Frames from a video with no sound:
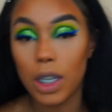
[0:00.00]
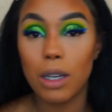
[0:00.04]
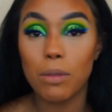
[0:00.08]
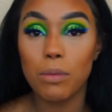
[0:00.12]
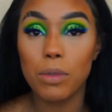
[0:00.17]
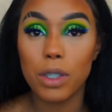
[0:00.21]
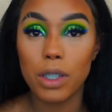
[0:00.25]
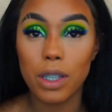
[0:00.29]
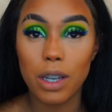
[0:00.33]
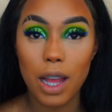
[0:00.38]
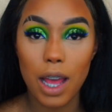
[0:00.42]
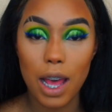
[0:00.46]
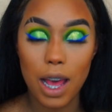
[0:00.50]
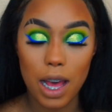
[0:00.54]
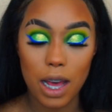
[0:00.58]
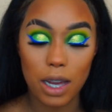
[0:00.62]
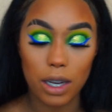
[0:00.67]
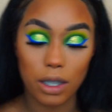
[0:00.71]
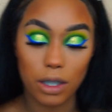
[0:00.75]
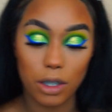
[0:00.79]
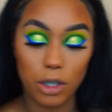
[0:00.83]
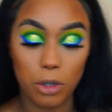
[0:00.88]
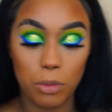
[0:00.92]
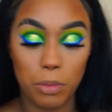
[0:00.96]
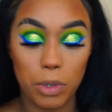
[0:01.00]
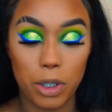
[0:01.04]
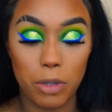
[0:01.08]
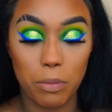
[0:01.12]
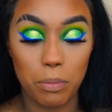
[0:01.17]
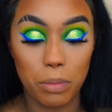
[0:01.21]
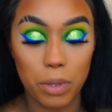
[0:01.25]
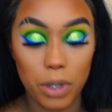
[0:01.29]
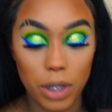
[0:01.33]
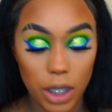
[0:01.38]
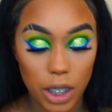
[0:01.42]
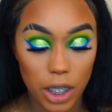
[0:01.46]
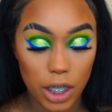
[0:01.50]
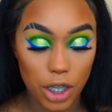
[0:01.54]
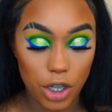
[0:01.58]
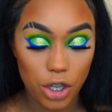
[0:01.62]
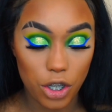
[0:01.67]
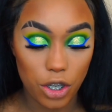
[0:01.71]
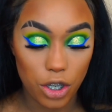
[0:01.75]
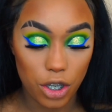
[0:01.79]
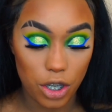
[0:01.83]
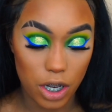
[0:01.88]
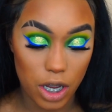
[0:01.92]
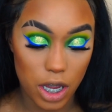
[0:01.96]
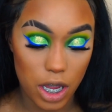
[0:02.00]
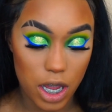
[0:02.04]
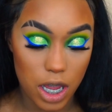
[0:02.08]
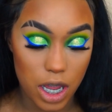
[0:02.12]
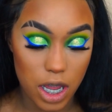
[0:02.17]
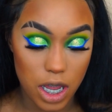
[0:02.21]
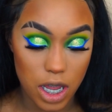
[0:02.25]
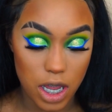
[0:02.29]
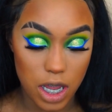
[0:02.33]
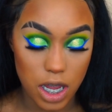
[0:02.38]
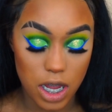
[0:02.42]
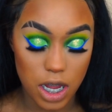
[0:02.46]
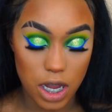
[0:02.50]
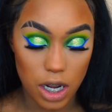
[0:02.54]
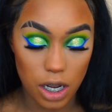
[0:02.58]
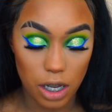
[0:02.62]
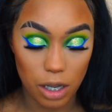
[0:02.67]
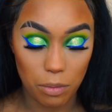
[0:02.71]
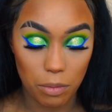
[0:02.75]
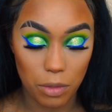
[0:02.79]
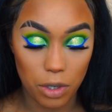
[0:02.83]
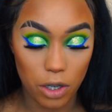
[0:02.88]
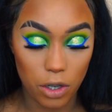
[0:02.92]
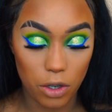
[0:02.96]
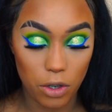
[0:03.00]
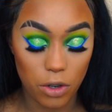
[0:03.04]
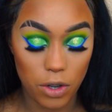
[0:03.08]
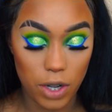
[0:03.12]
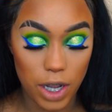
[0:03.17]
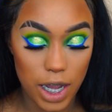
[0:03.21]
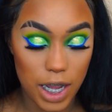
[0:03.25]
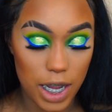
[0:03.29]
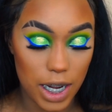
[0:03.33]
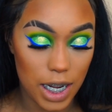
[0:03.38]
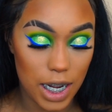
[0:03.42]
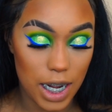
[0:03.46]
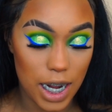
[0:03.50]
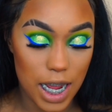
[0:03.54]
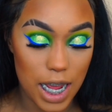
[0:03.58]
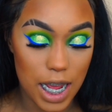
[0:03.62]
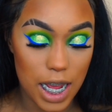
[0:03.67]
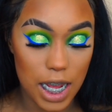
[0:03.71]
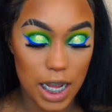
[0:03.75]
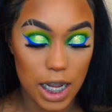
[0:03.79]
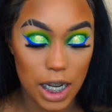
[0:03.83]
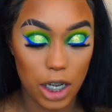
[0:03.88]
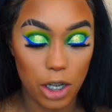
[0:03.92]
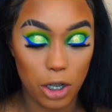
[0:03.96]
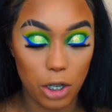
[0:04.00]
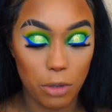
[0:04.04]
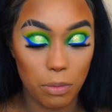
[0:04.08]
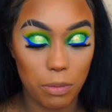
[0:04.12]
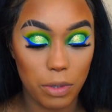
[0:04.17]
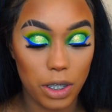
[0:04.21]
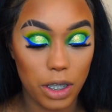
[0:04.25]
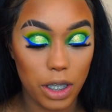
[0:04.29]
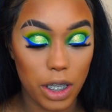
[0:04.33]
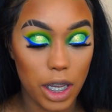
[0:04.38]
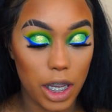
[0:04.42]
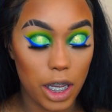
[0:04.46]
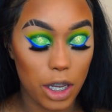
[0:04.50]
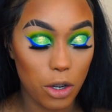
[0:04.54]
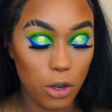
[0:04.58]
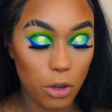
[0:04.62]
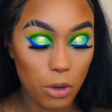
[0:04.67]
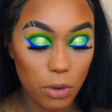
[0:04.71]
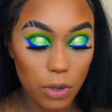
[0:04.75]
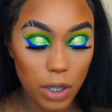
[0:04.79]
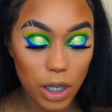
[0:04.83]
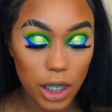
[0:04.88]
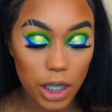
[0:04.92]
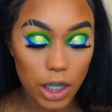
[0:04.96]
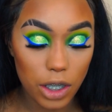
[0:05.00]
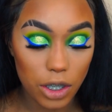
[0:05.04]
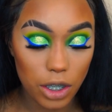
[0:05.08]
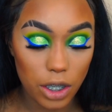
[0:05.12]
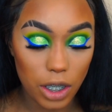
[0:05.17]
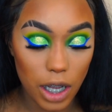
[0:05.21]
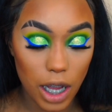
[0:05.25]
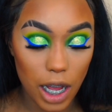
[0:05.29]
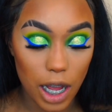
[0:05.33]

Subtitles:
Now I'm just going to add a little bit of blush, and I'm going to go ahead and add Urban Decay Crush.